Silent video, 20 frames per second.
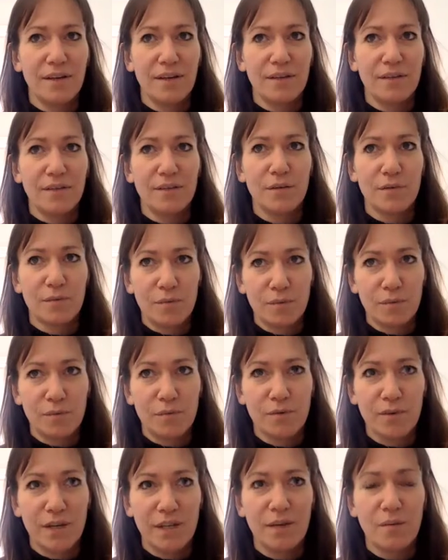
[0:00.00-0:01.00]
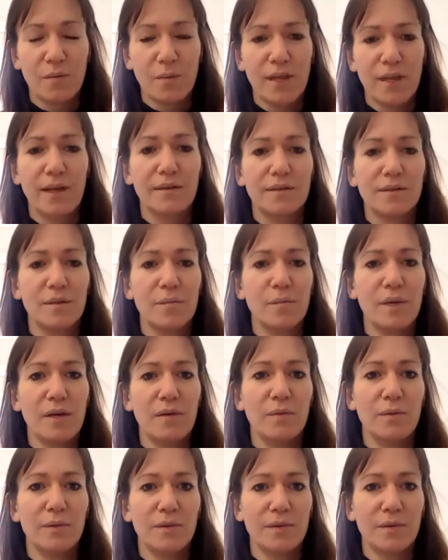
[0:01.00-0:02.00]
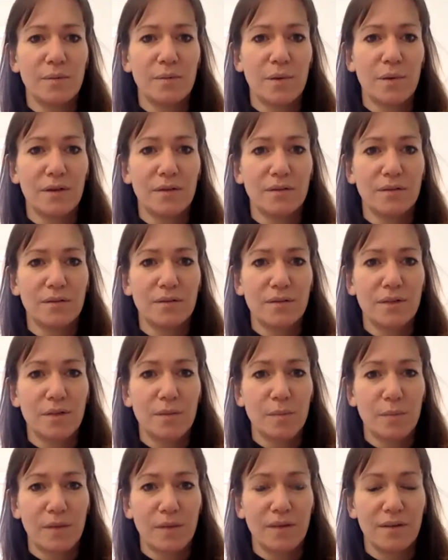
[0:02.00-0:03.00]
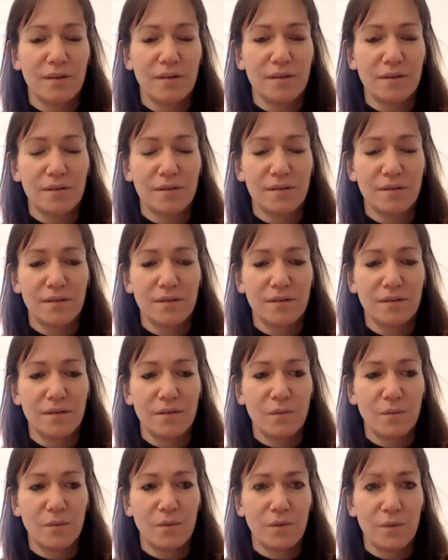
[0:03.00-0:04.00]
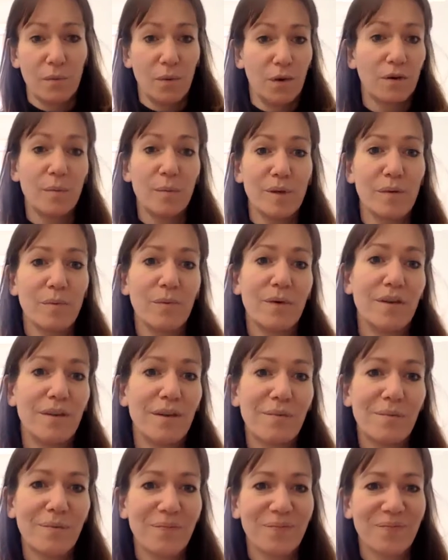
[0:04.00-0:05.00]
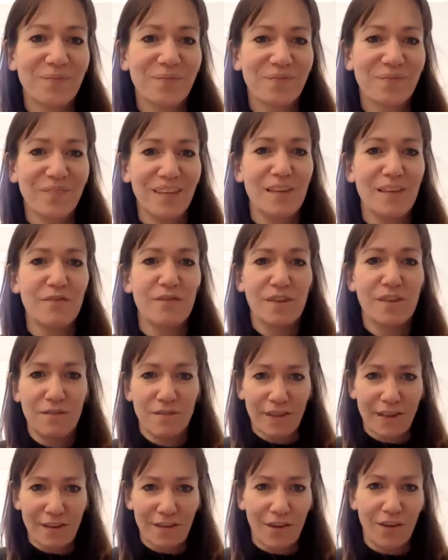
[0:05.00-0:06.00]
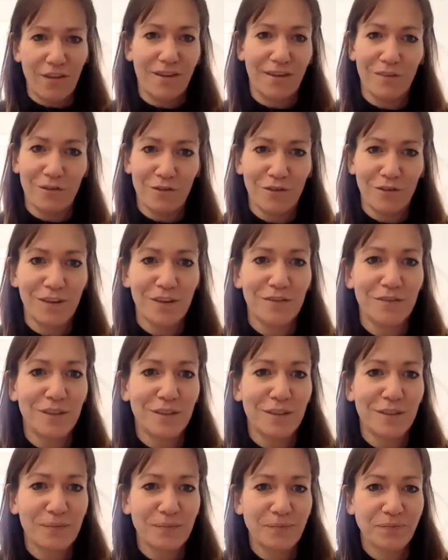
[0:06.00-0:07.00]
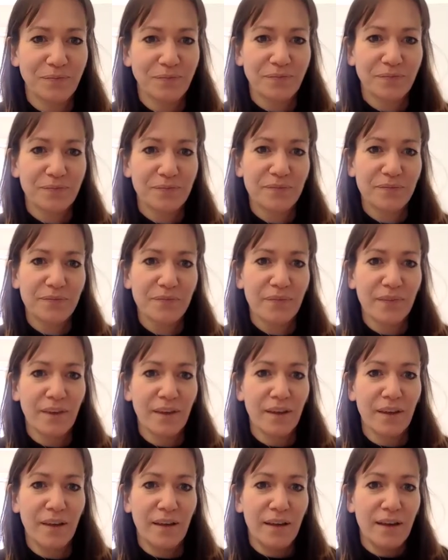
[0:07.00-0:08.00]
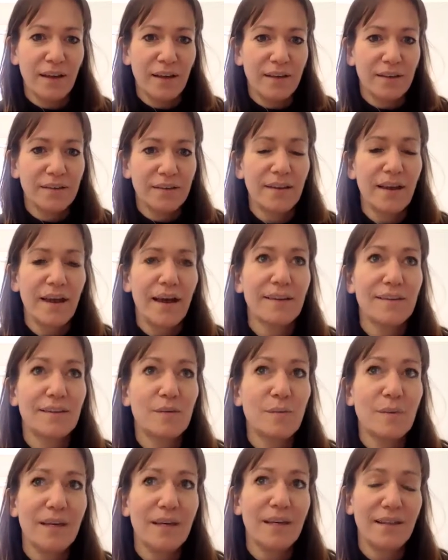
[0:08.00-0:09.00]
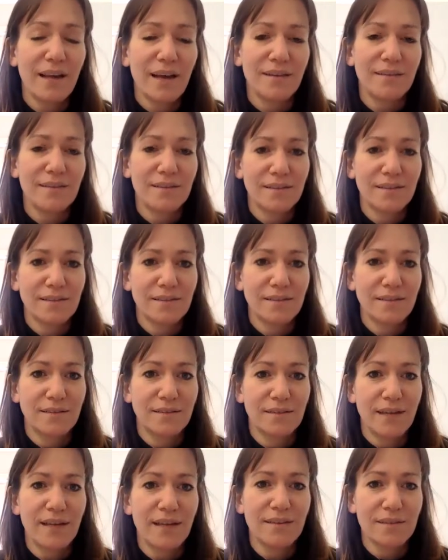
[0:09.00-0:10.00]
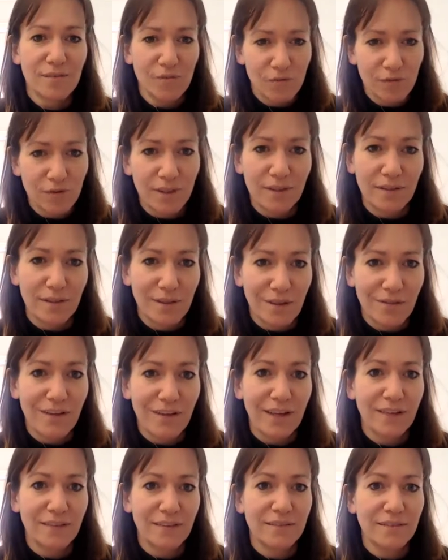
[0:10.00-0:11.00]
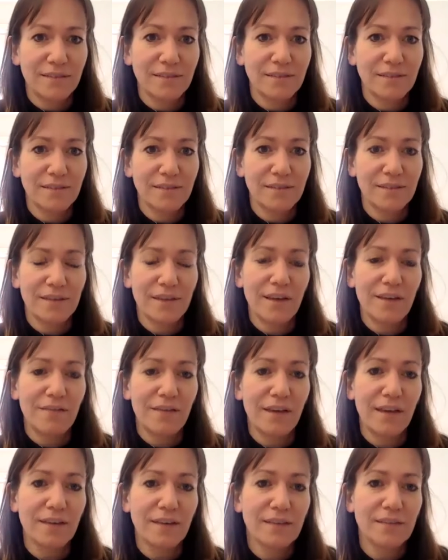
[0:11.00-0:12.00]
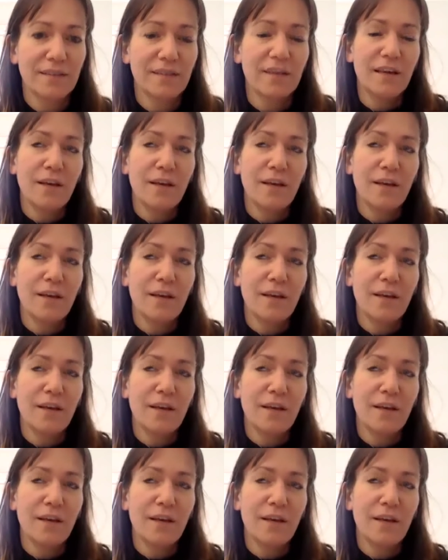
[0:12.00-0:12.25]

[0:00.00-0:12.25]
just really willing to be with someone just because you want to be with them, even if they're not there in front of you. So that, to me, that's real loving service.